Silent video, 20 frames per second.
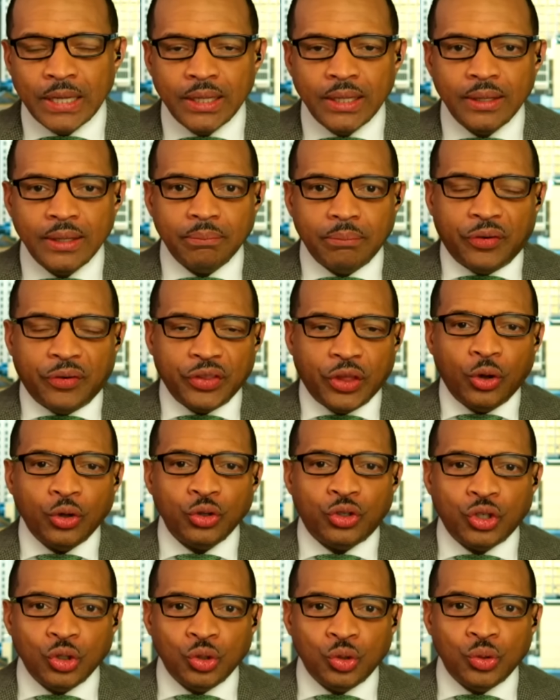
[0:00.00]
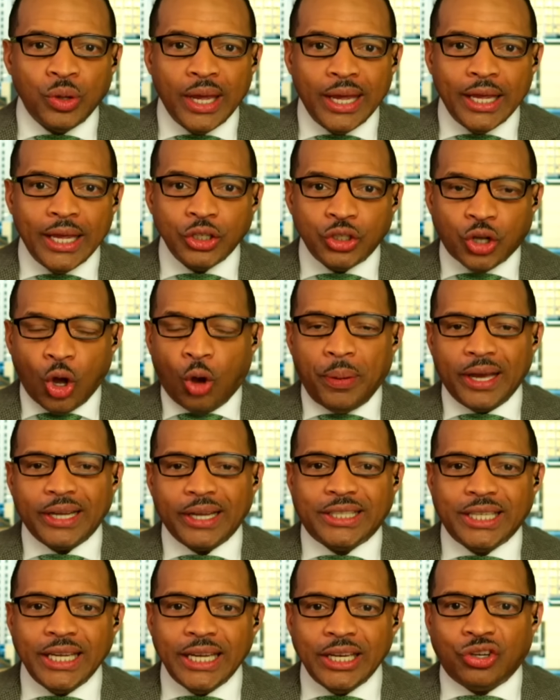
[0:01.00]
But for those who don't pay
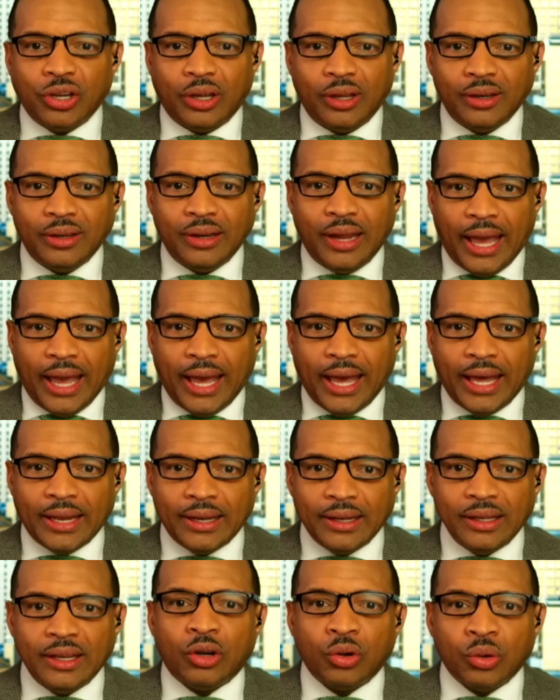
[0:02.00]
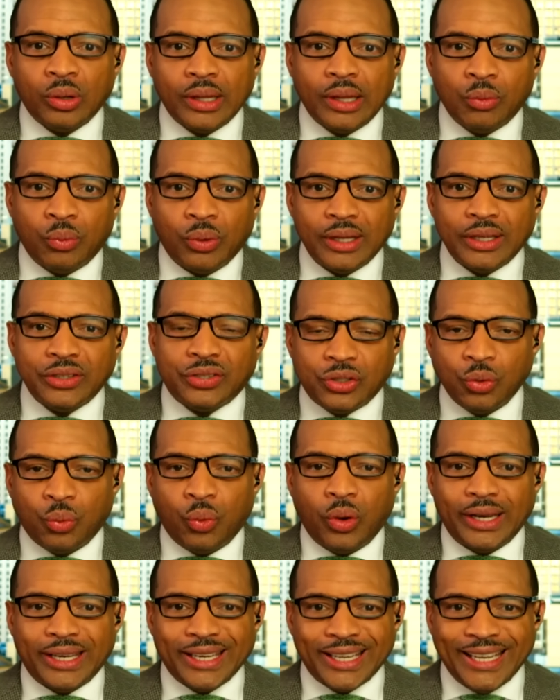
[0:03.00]
attention and literally will listen to
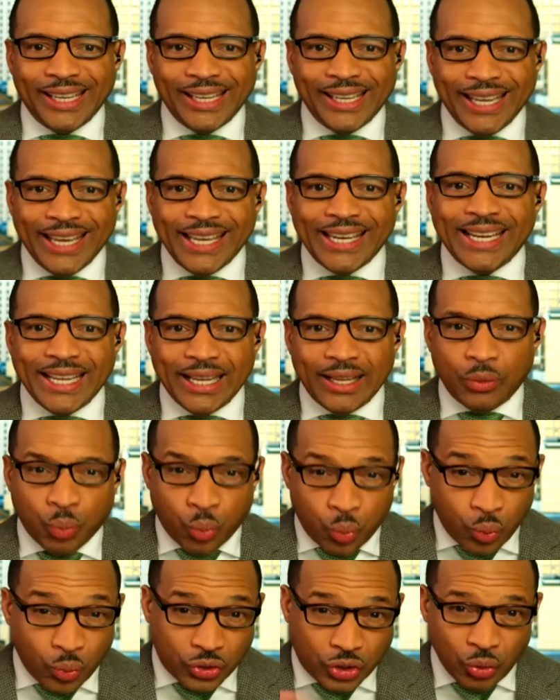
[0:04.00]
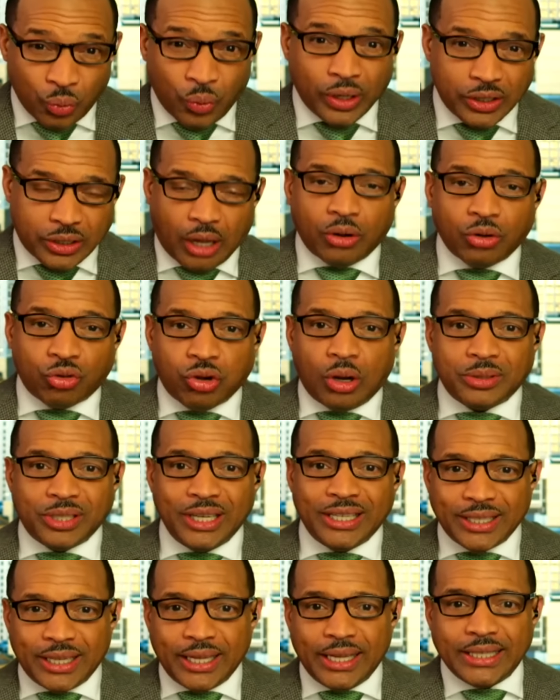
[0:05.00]
what any to what Donald Trump
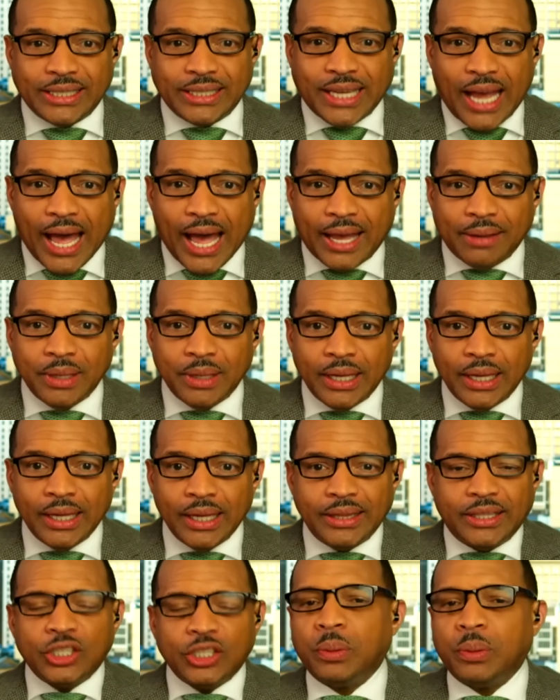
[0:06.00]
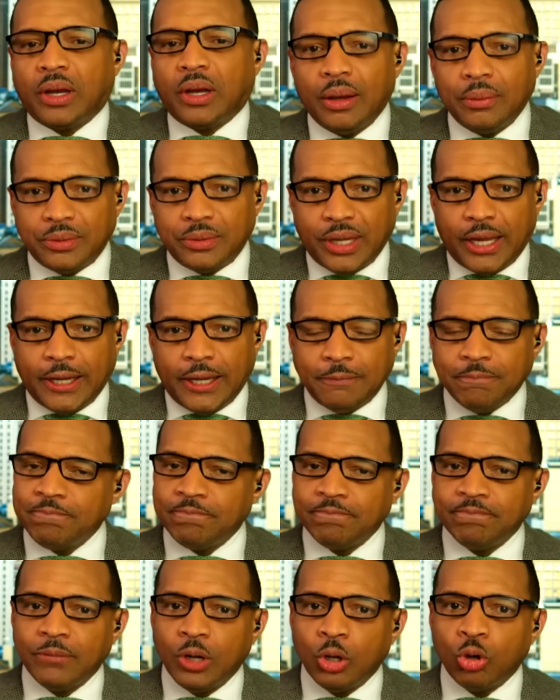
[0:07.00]
says at any time, this becomes a
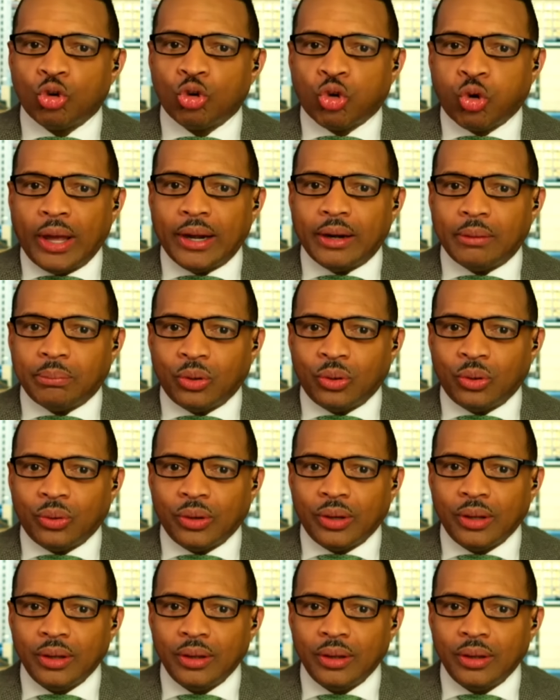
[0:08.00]
credible